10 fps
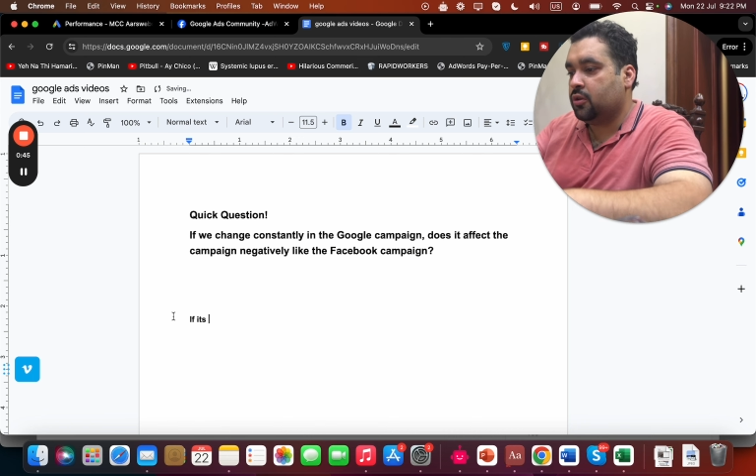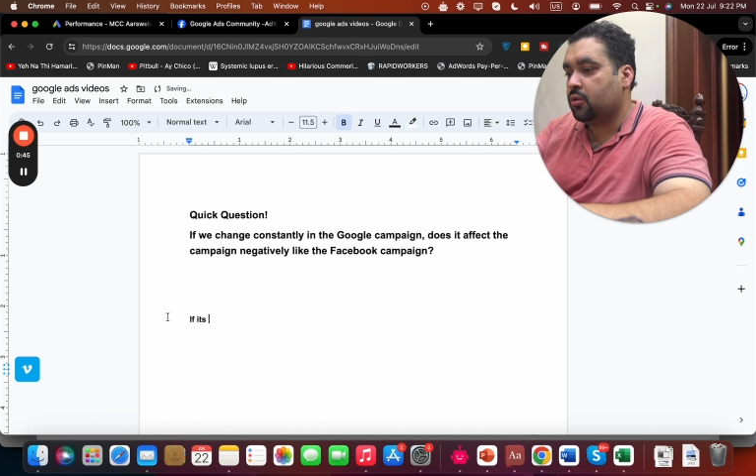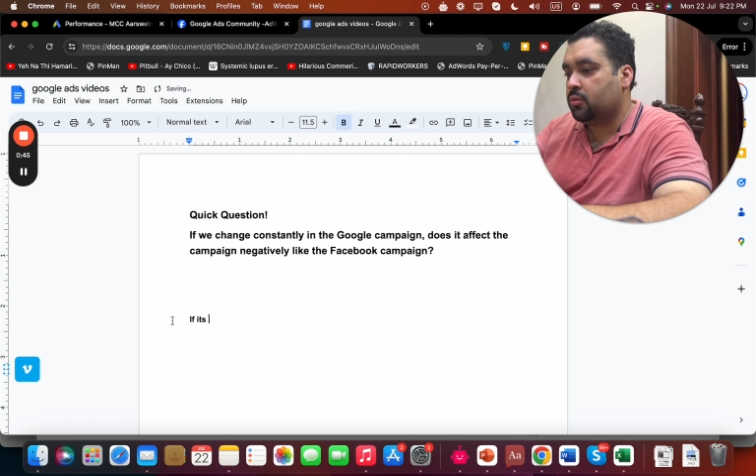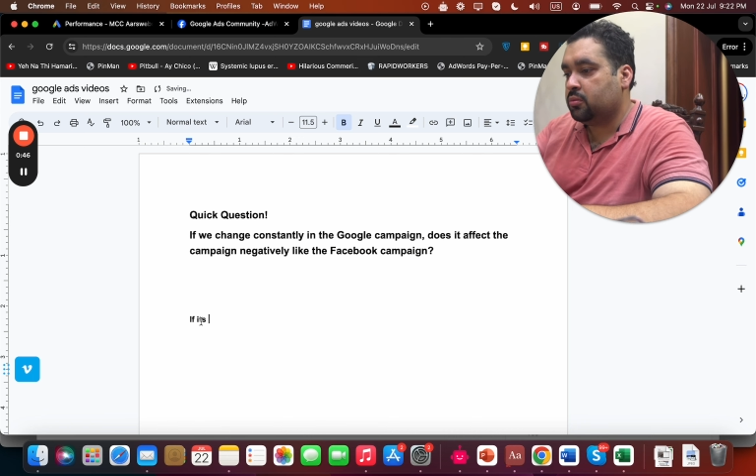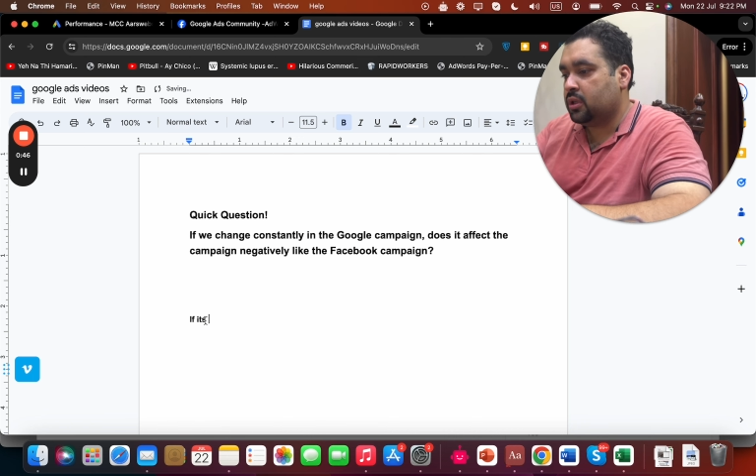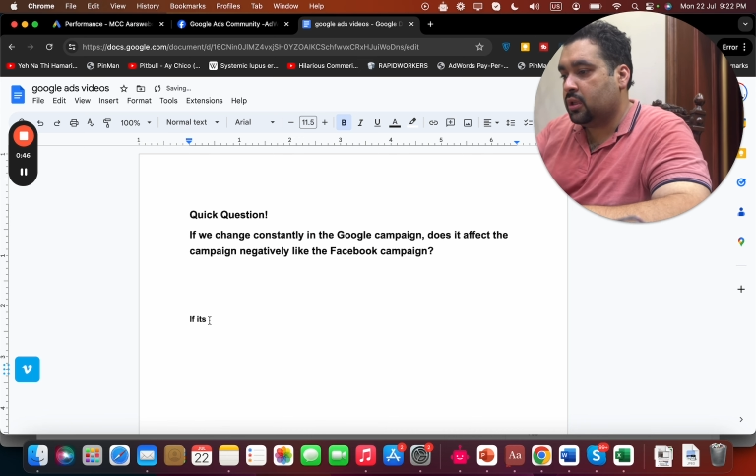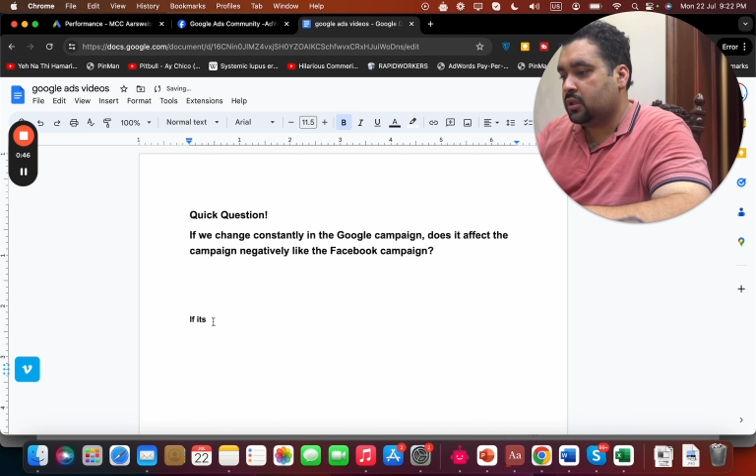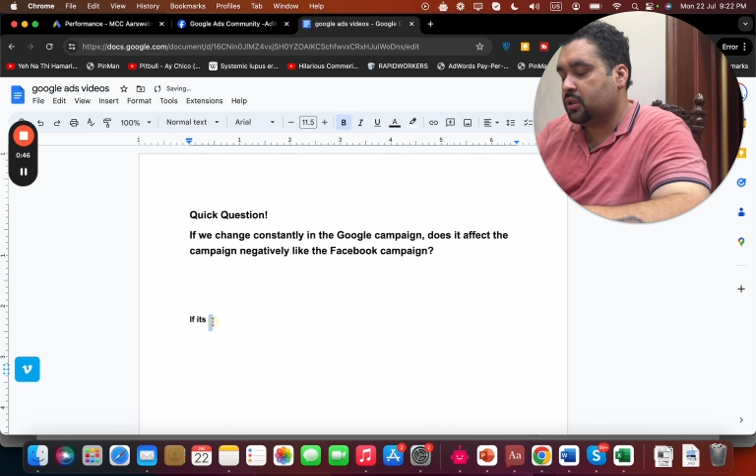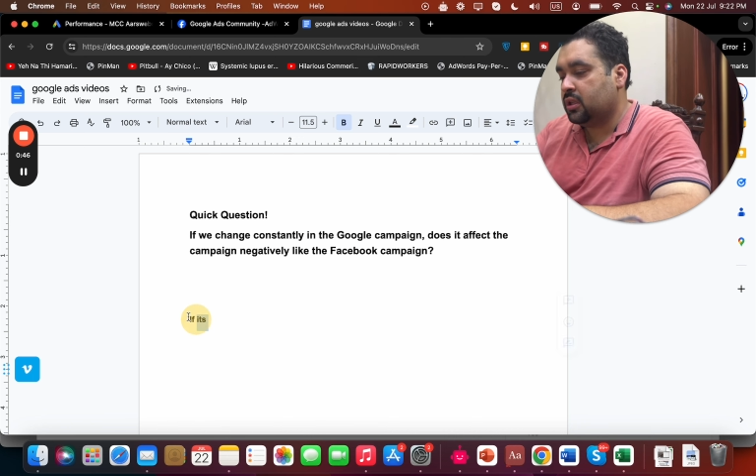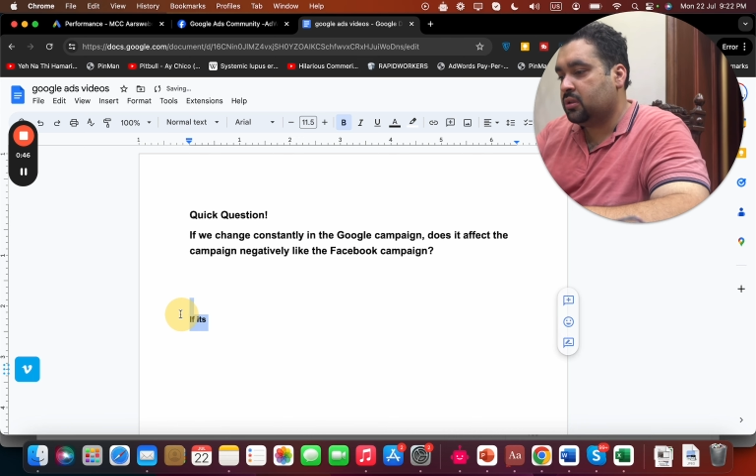know, uh,
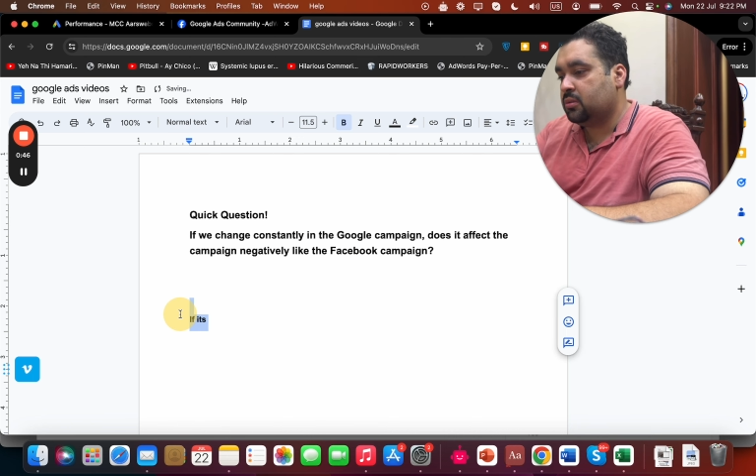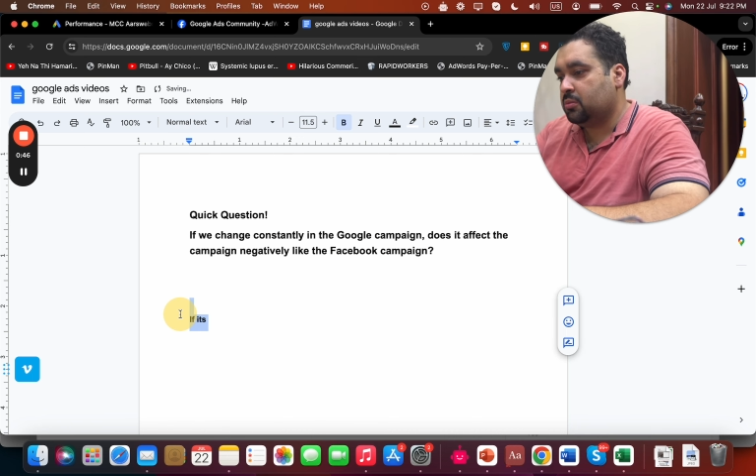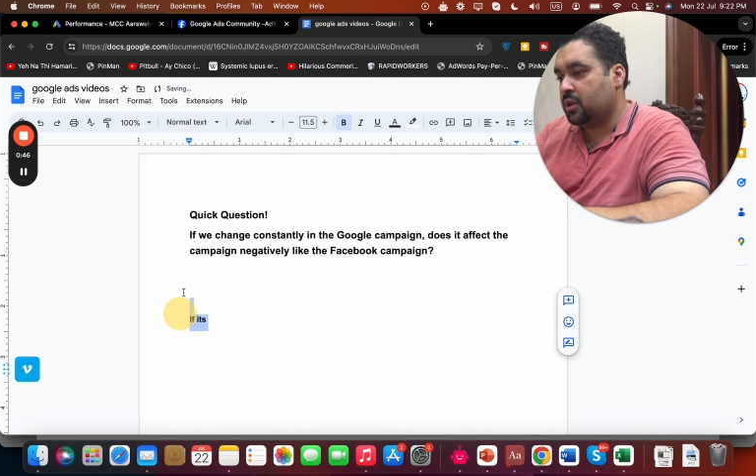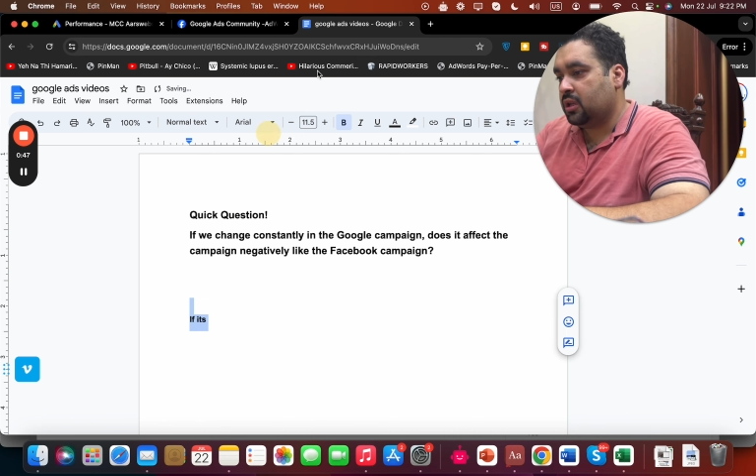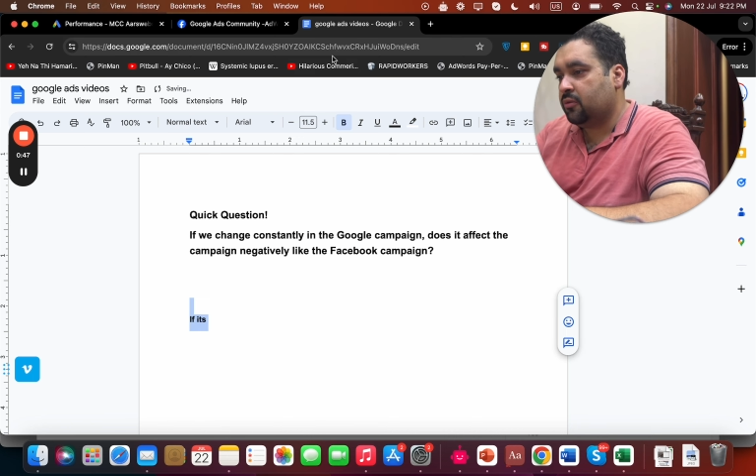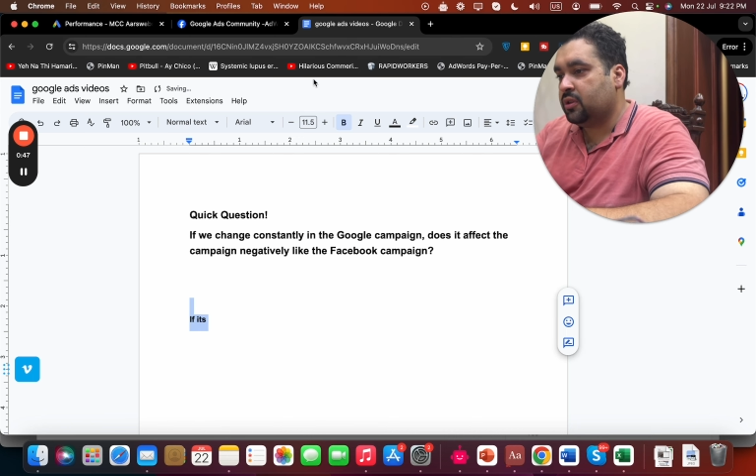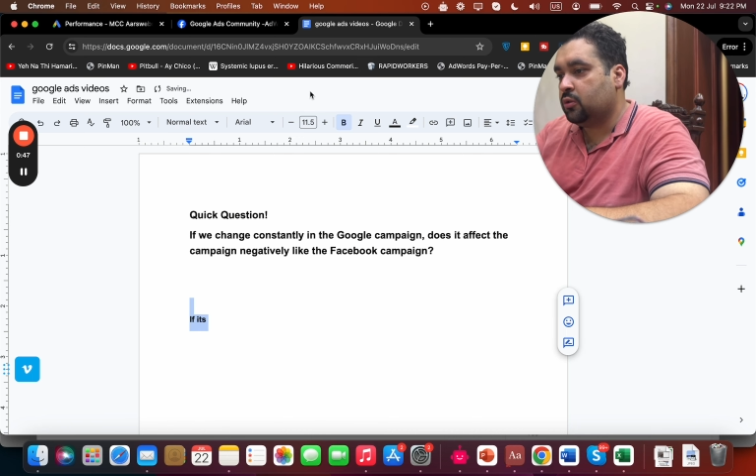they uh, with